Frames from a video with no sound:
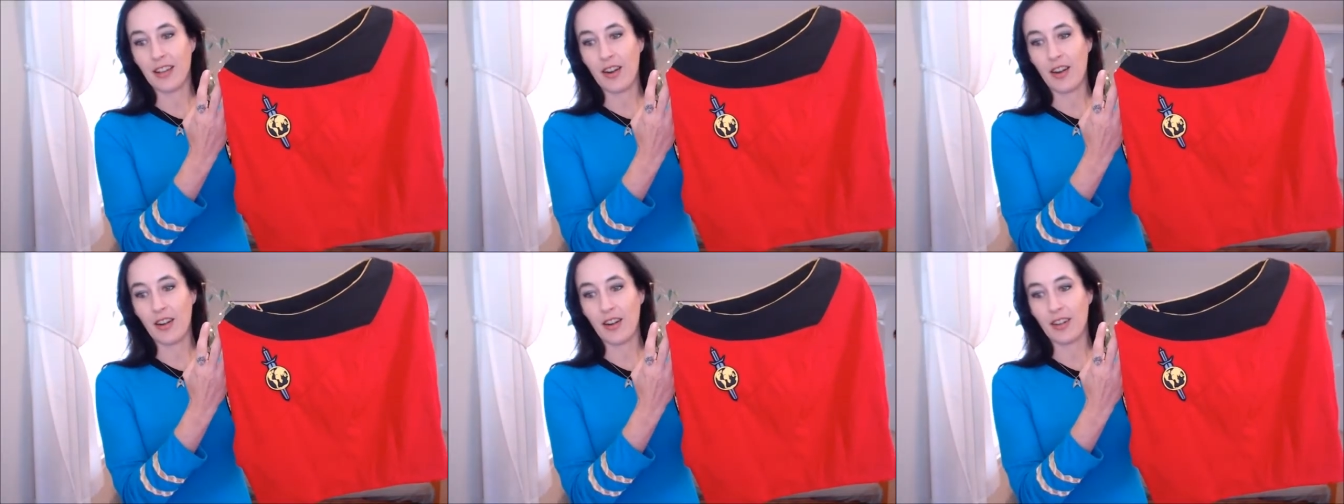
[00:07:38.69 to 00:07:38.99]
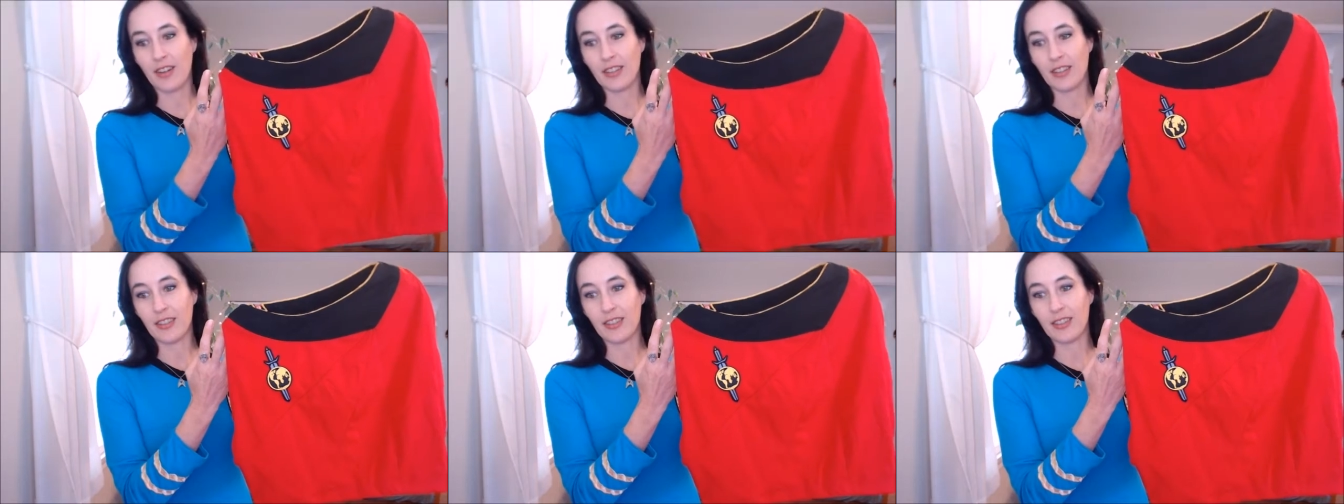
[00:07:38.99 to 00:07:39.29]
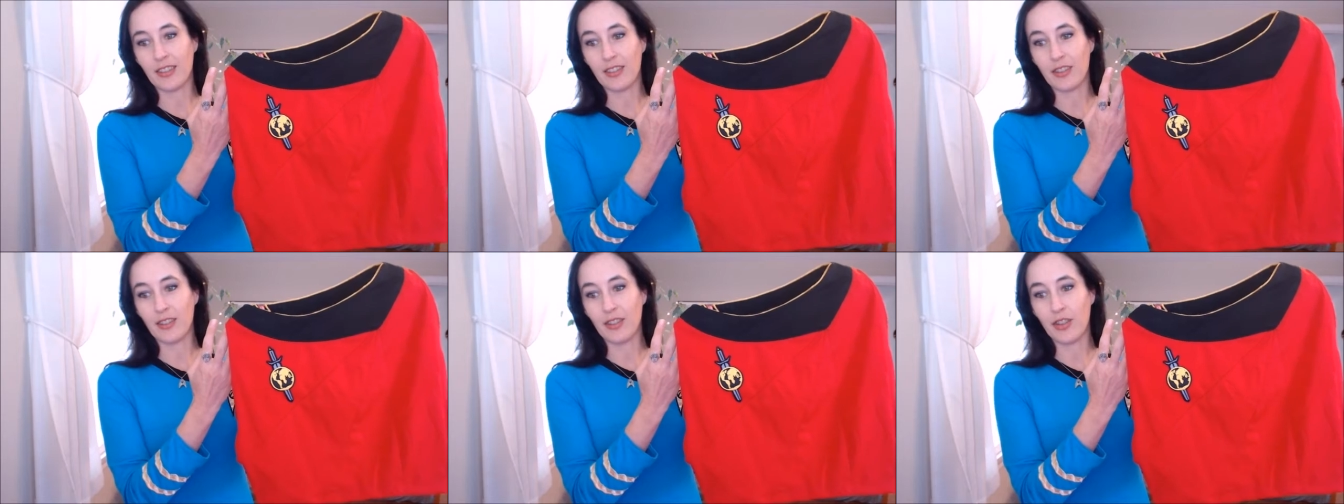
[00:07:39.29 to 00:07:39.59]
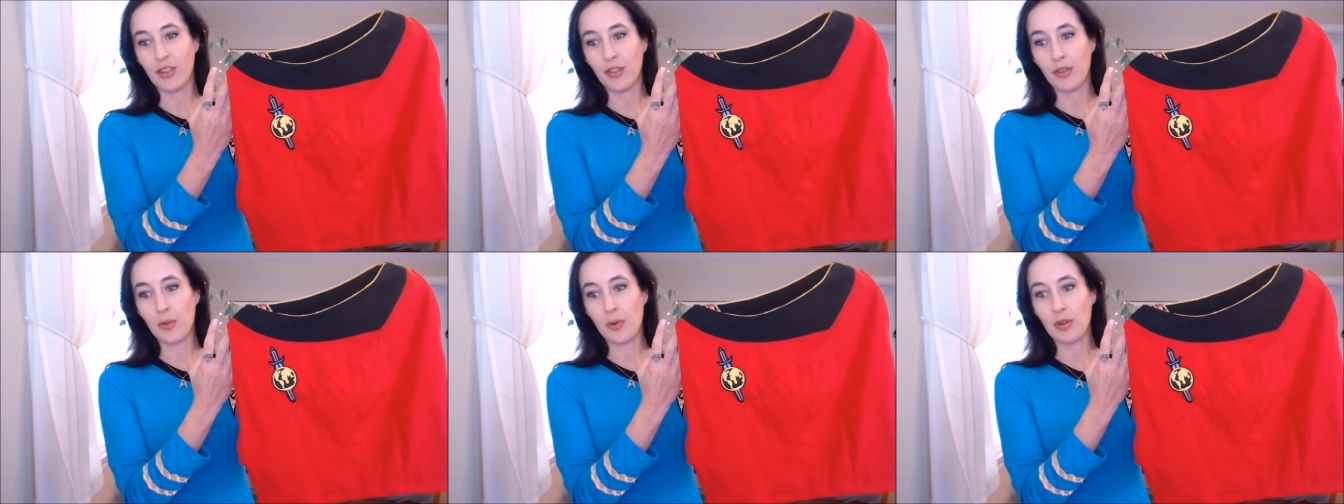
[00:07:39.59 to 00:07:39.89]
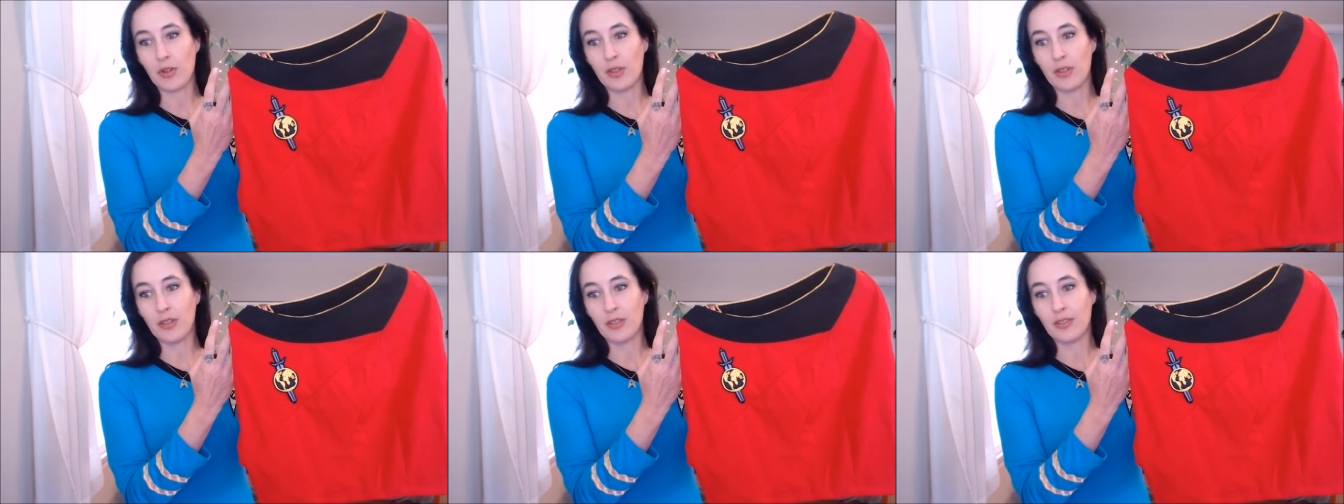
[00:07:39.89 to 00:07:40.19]
are still the
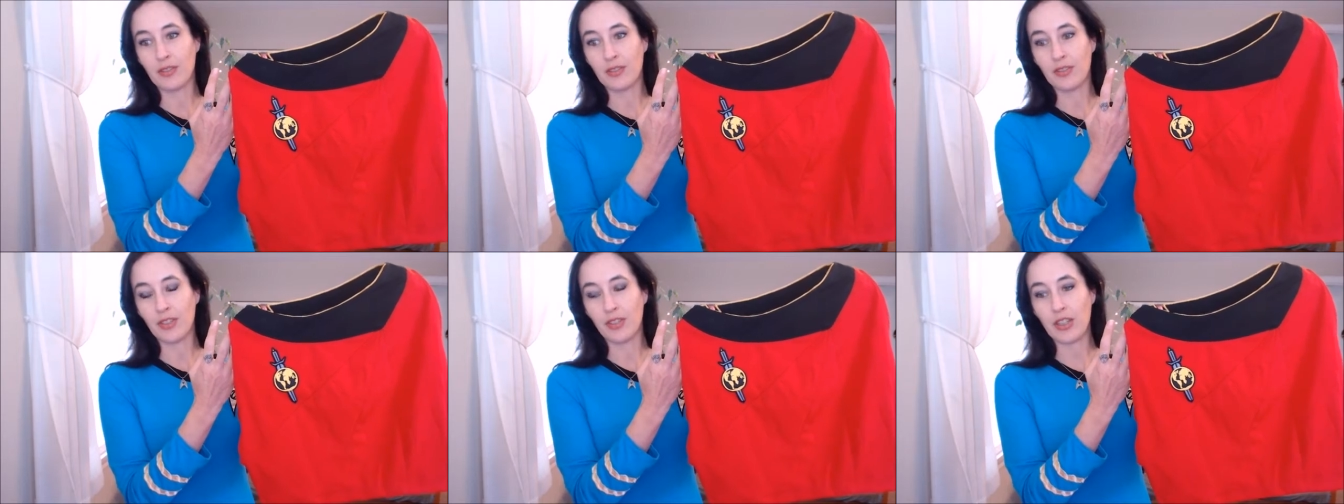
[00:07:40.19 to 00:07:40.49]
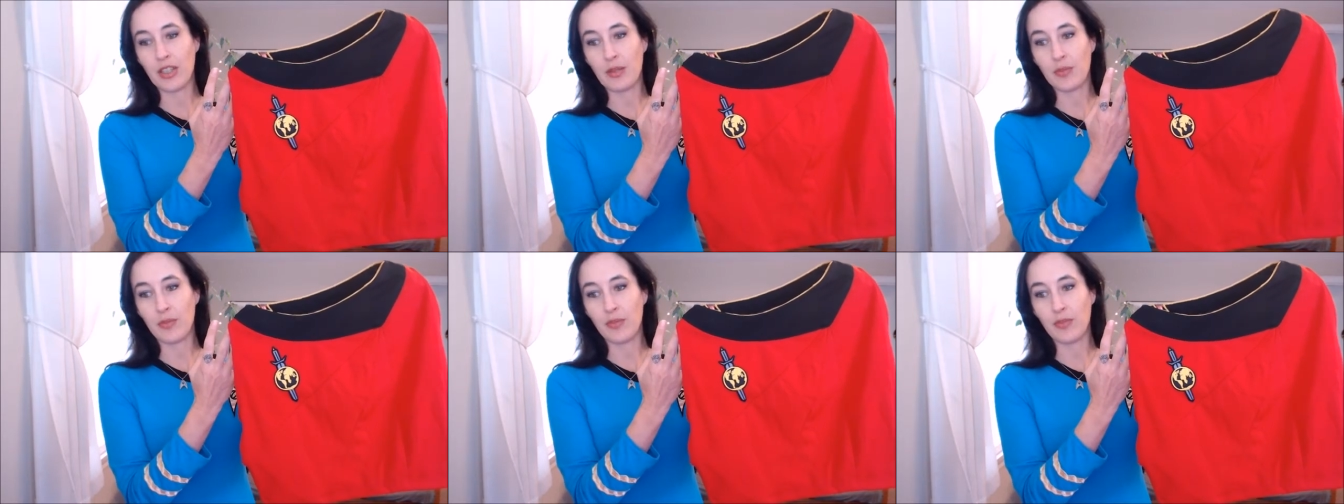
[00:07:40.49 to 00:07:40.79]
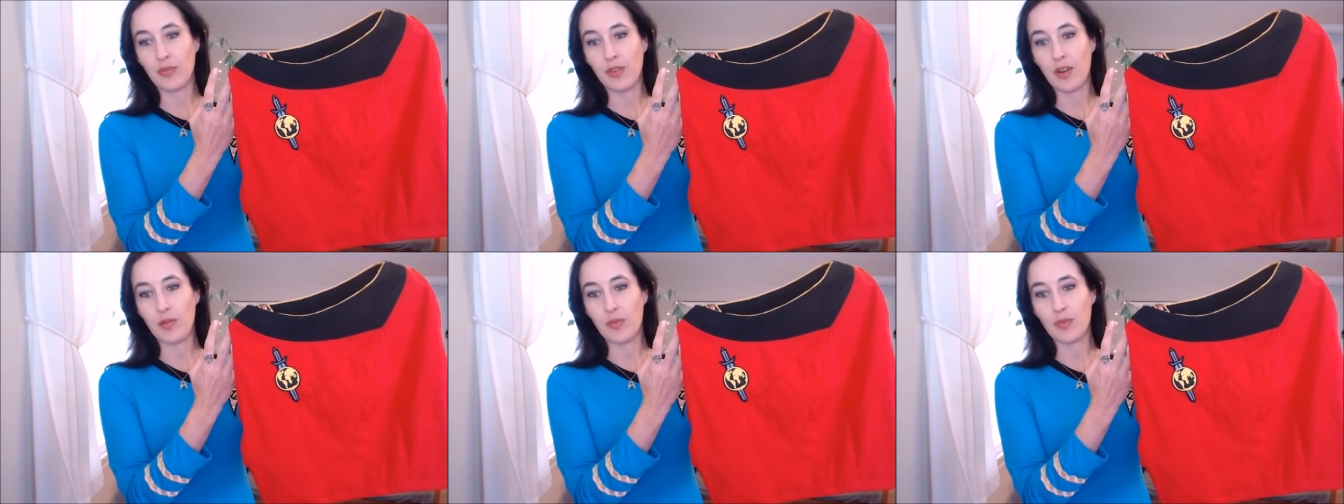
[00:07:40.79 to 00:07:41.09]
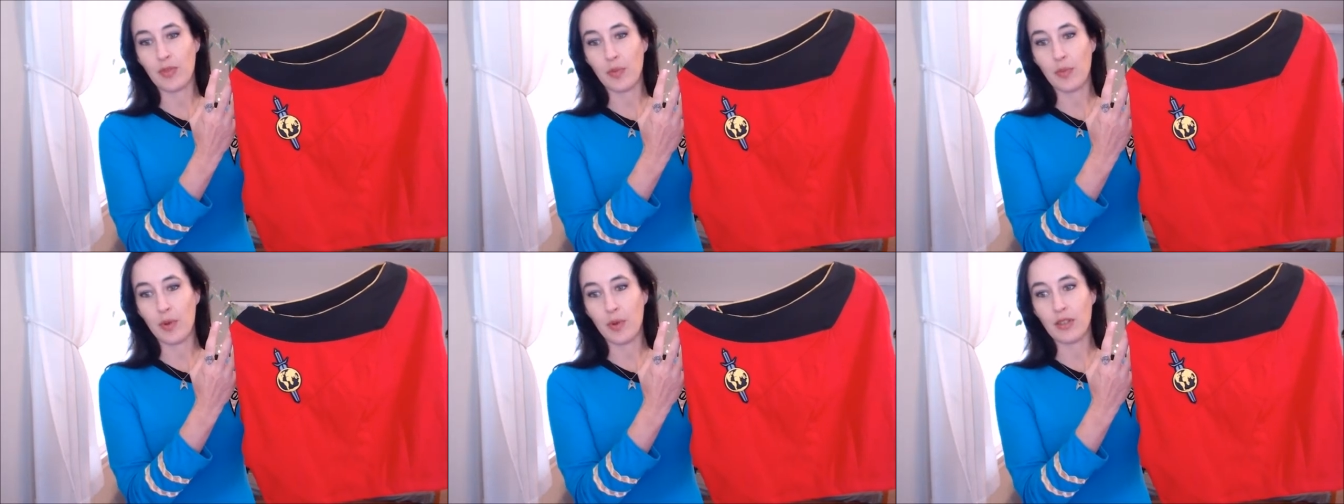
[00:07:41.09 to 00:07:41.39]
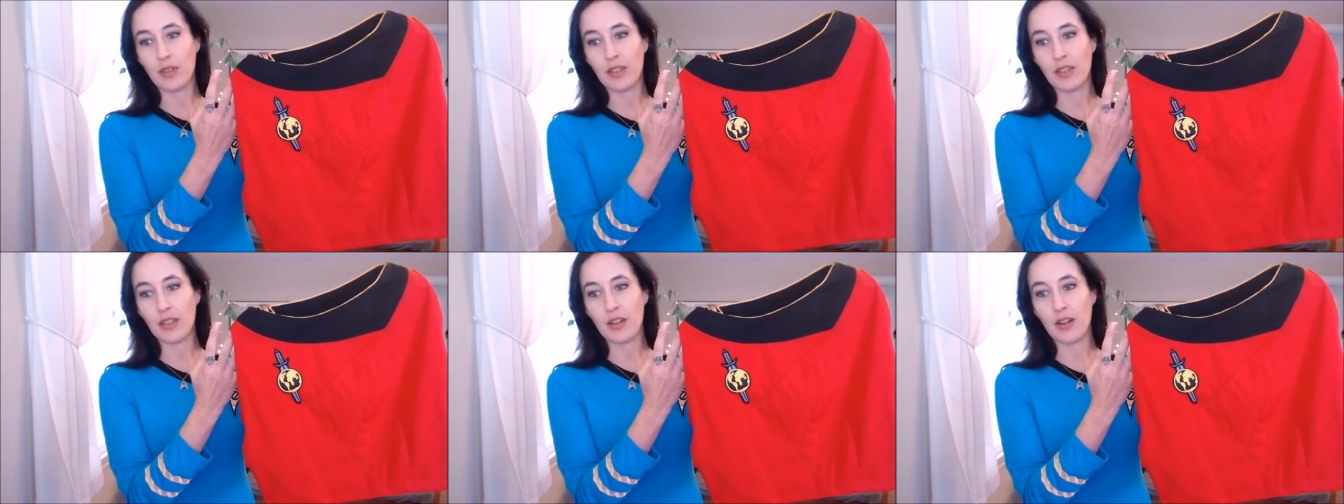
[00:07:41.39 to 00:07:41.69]
swirl seam from the
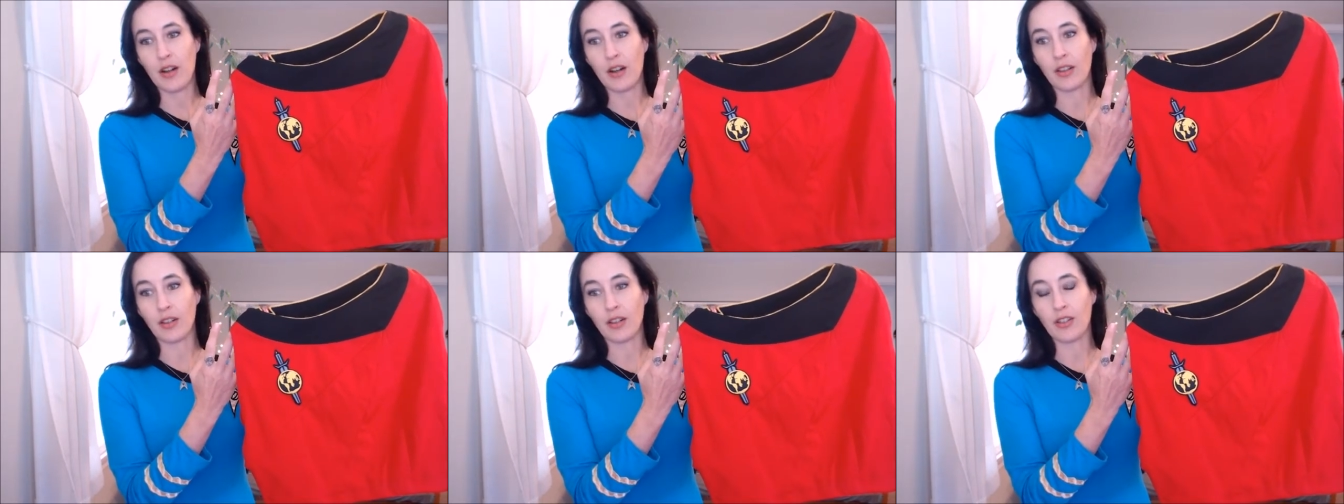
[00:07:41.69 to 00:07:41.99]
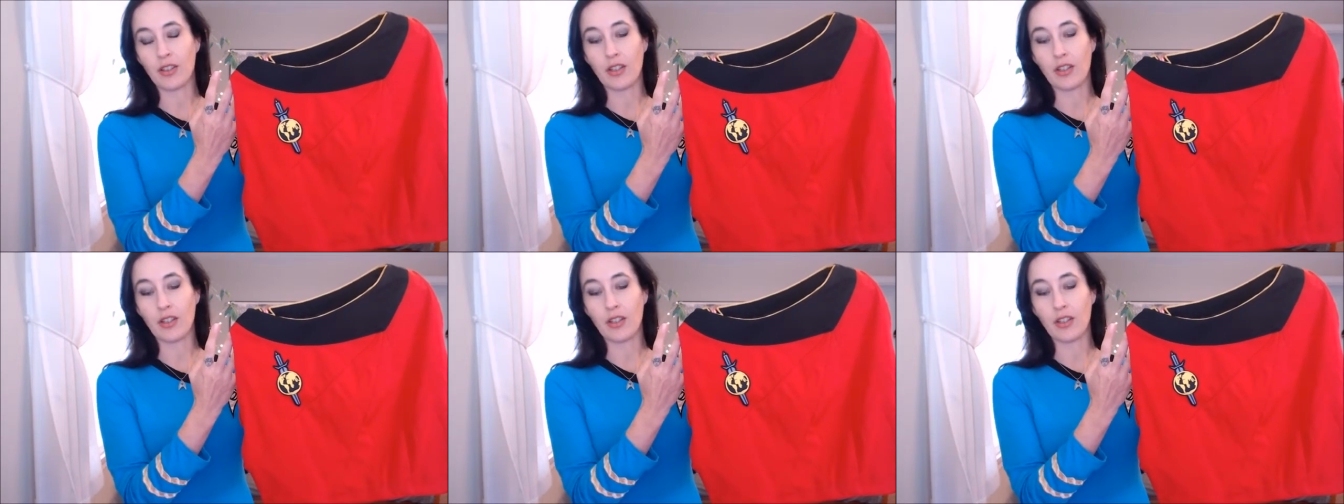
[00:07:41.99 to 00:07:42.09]
point in the collar.